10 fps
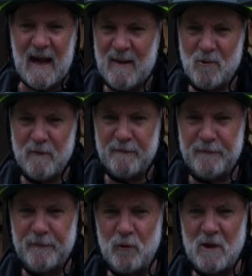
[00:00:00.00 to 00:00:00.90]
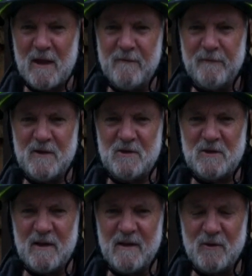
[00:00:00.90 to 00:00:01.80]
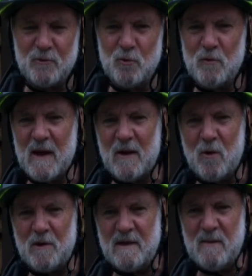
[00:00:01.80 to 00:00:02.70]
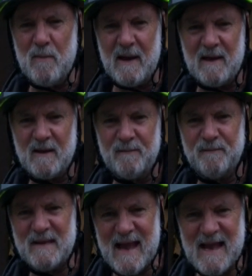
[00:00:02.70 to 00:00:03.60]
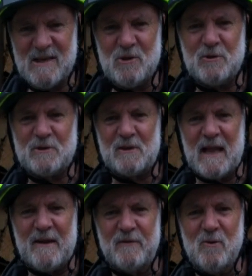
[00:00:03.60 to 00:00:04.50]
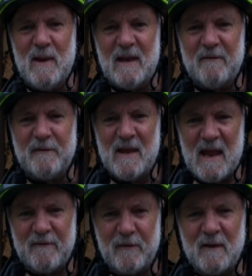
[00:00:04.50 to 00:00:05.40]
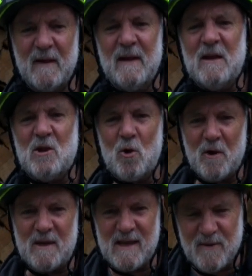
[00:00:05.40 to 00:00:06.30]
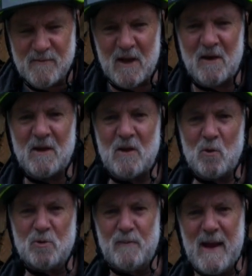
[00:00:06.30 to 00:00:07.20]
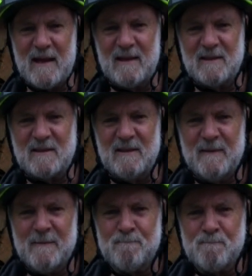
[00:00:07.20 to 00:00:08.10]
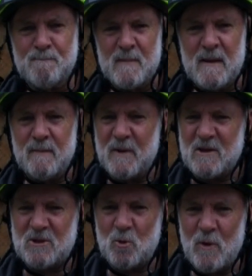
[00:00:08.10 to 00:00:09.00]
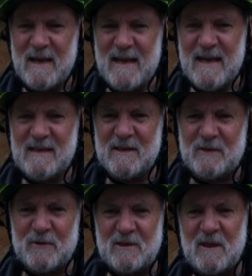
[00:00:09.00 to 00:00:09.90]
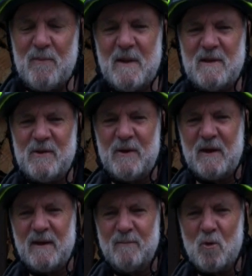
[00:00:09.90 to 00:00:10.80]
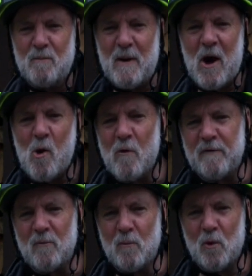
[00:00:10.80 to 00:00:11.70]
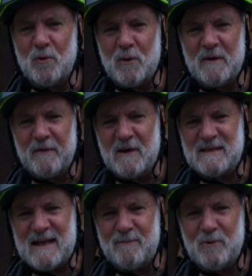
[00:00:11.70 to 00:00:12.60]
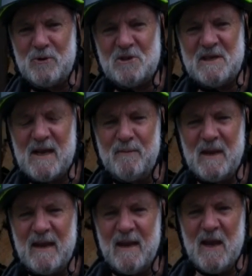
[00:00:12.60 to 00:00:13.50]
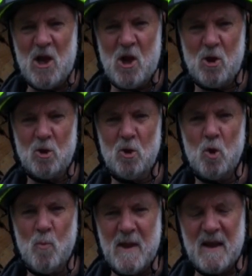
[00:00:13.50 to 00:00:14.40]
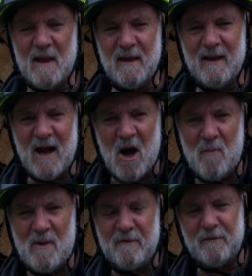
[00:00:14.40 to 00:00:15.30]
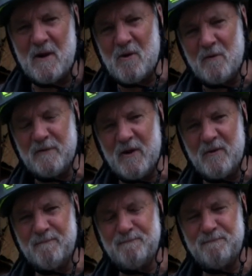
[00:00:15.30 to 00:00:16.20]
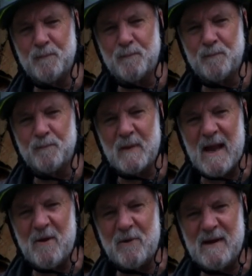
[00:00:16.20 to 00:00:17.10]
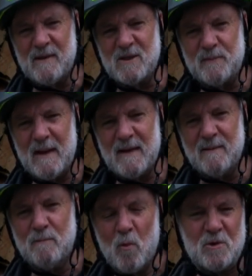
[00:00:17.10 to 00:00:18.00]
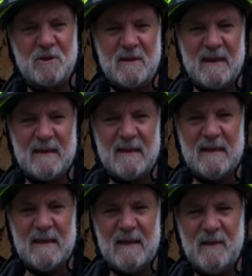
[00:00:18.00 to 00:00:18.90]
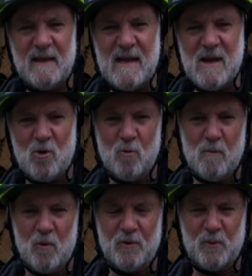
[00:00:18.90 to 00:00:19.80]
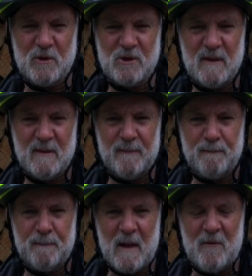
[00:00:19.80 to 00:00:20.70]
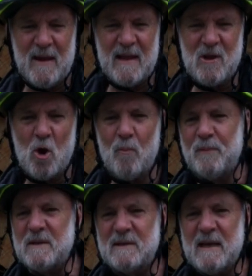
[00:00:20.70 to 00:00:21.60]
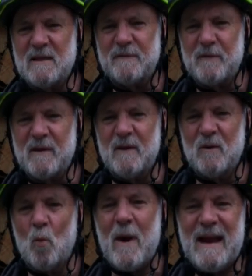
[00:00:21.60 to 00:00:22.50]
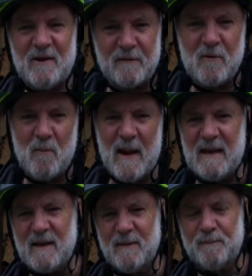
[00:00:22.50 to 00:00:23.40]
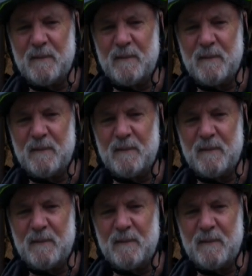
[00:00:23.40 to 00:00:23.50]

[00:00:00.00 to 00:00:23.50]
I'm not fully convinced you'll do that on an e-bike. Yes, you still have to make a fair effort, you've got to keep turning those pedals, but it's so easy to slip into a more powerful mode when, for example, you see a big hill looming up in front of you. I ride this bike mostly in the eco mode, which I reckon compensates for the weight of the bike.